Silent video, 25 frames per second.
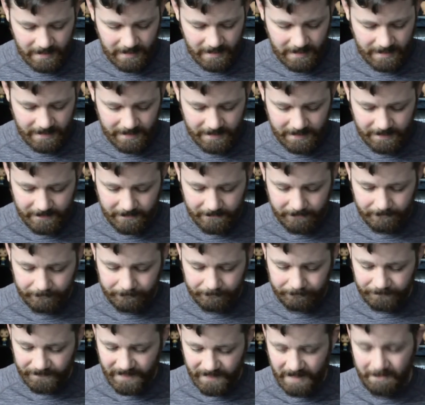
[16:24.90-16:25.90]

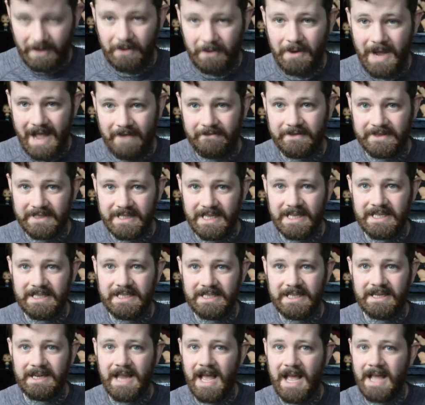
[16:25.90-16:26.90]
um, about having this
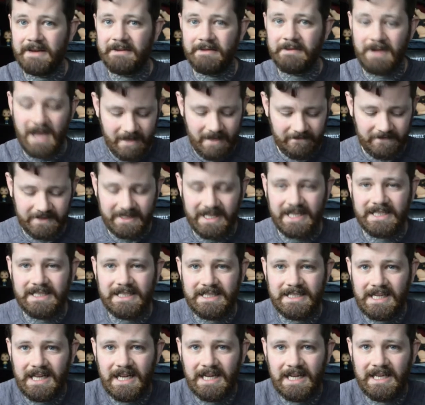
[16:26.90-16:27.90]
and, and having this
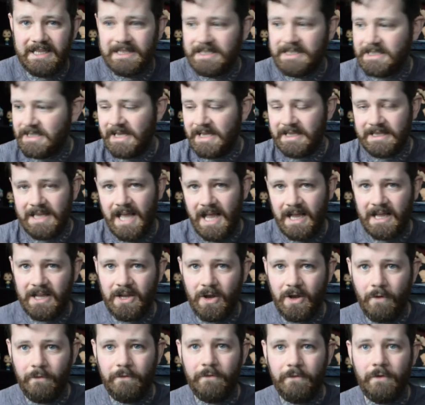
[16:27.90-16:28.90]
as a clean slate that I can
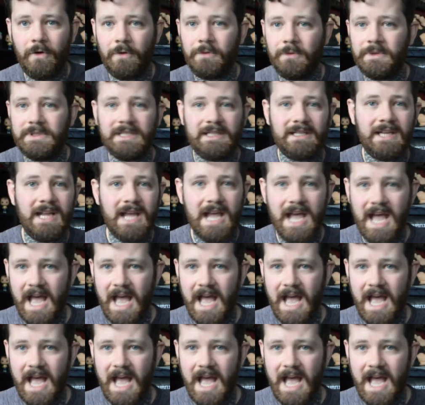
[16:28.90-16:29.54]
go forward and,